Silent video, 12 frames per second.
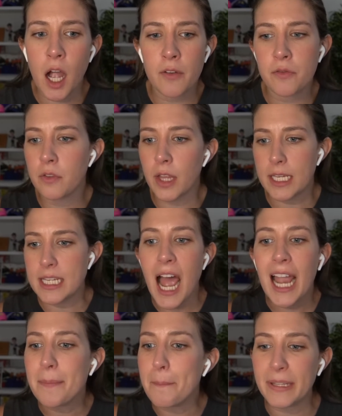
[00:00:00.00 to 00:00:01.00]
of like
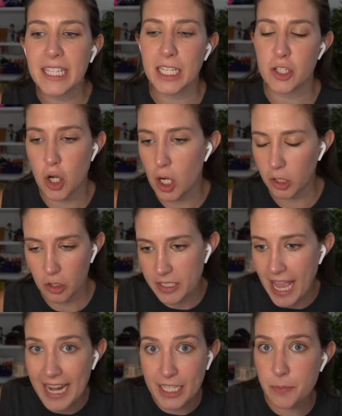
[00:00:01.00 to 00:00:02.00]
$9 billion
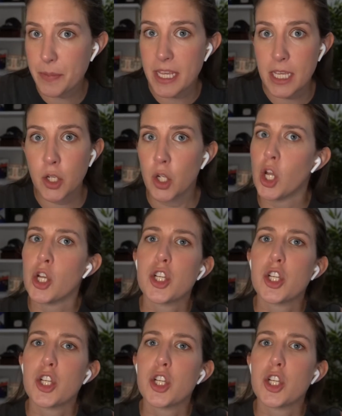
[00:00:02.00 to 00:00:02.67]
at its peak.